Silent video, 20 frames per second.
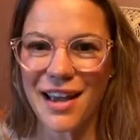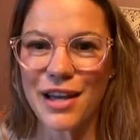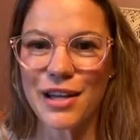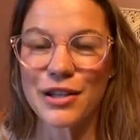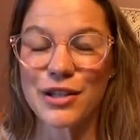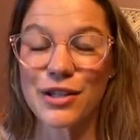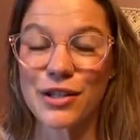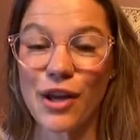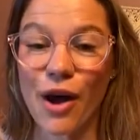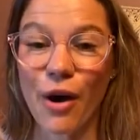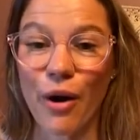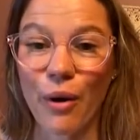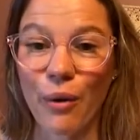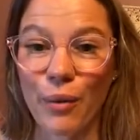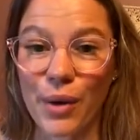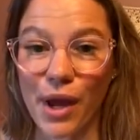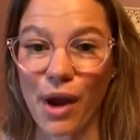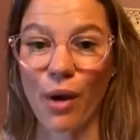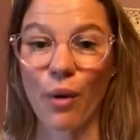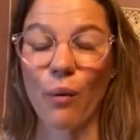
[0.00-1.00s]
So
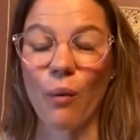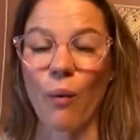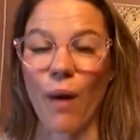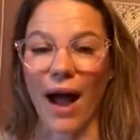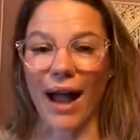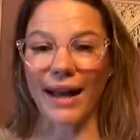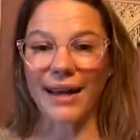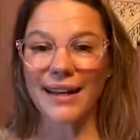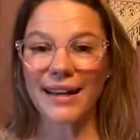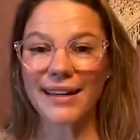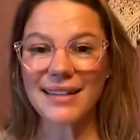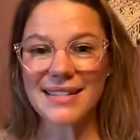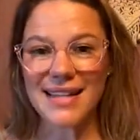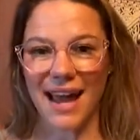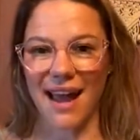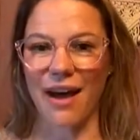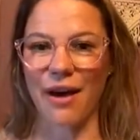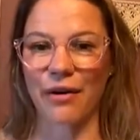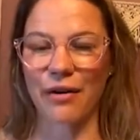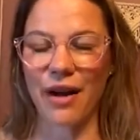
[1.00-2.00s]
we are winding
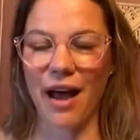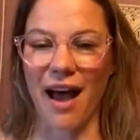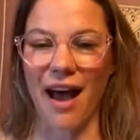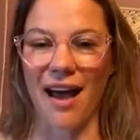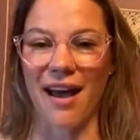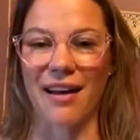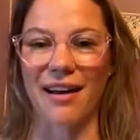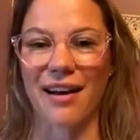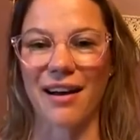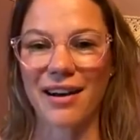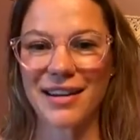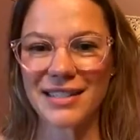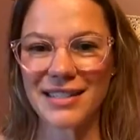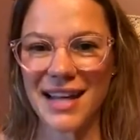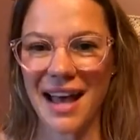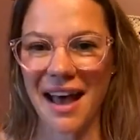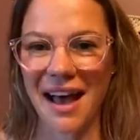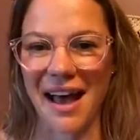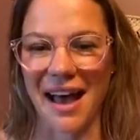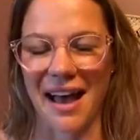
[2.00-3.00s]
down on our
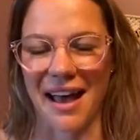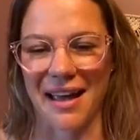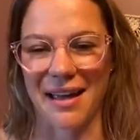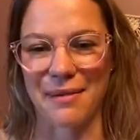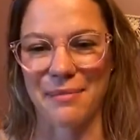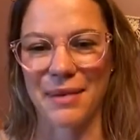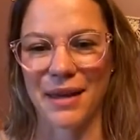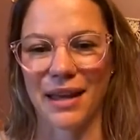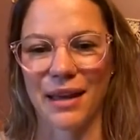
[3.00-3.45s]
time.